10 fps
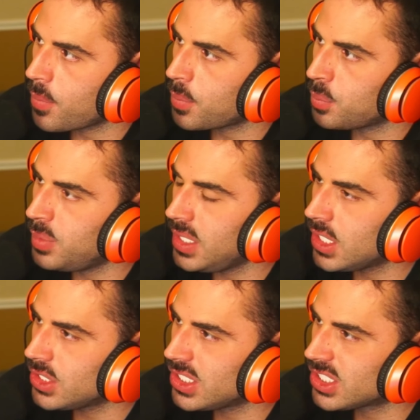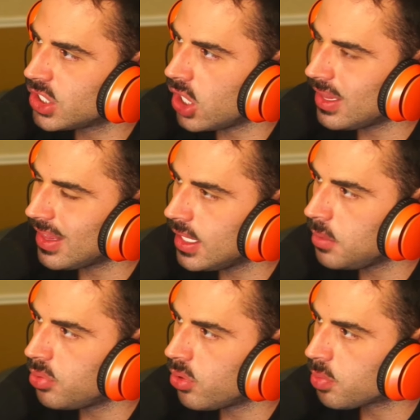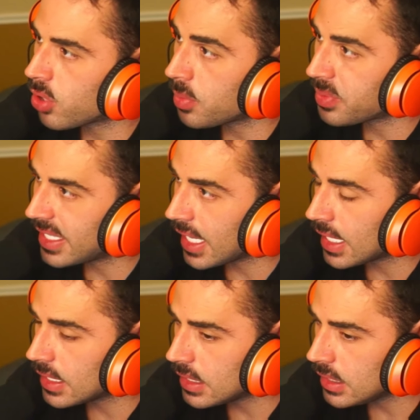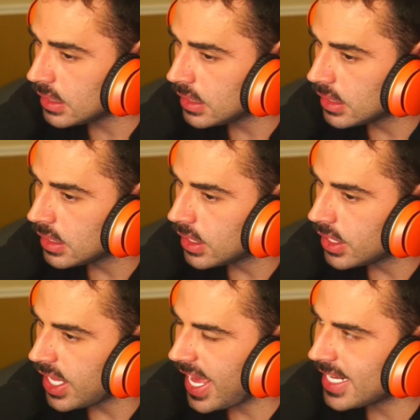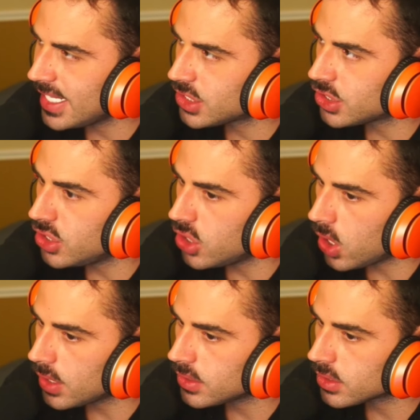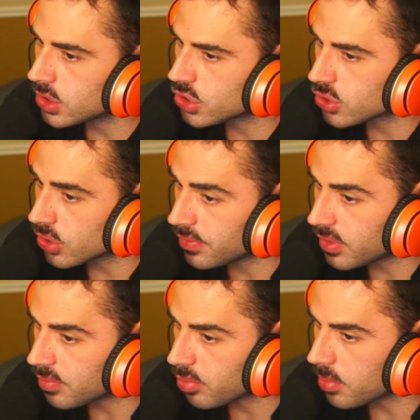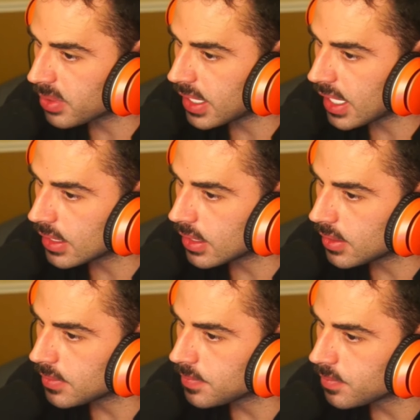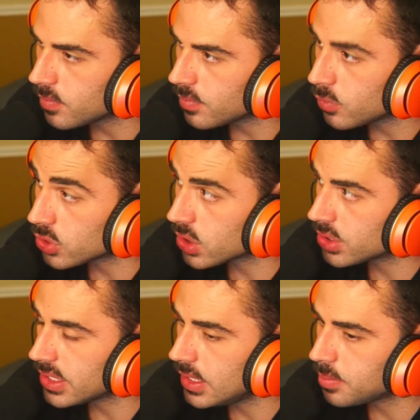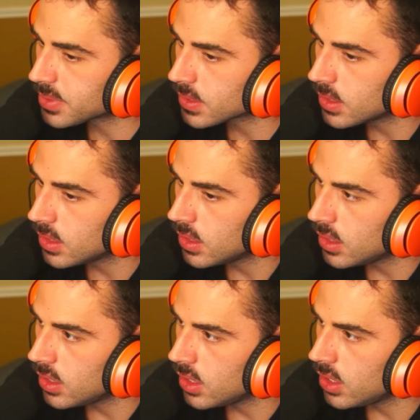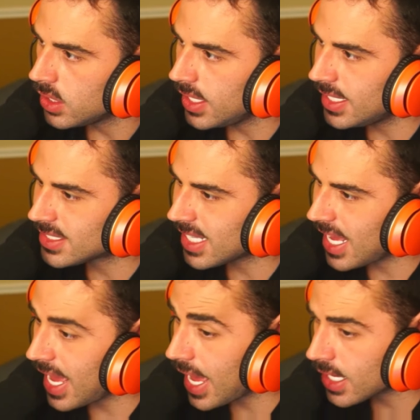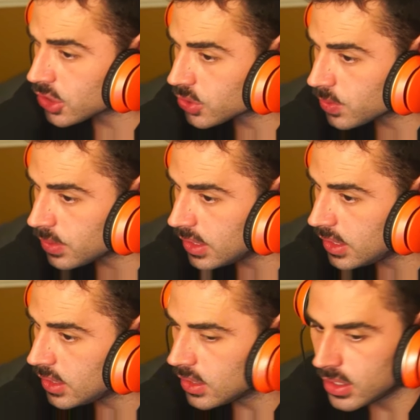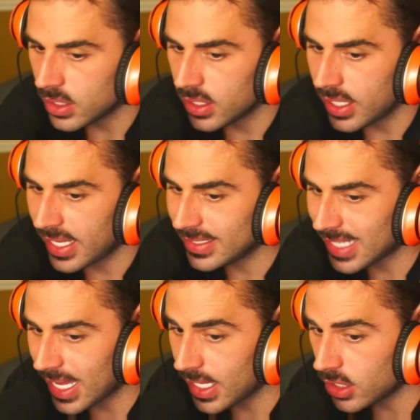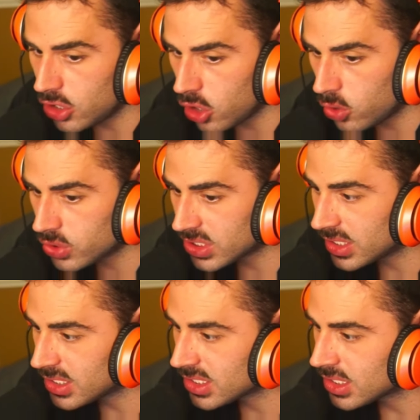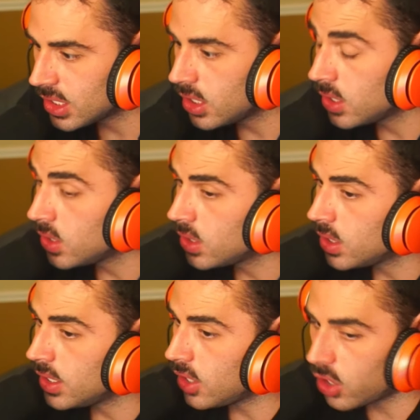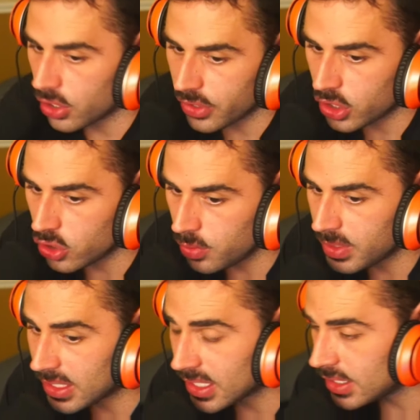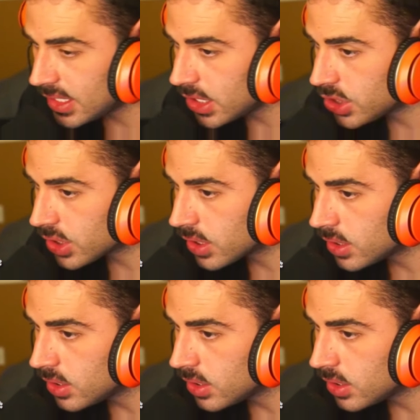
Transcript: Because it's not liberal propaganda and it's not conservative propaganda, which there's heaps. It's actually a diagnosis on the human condition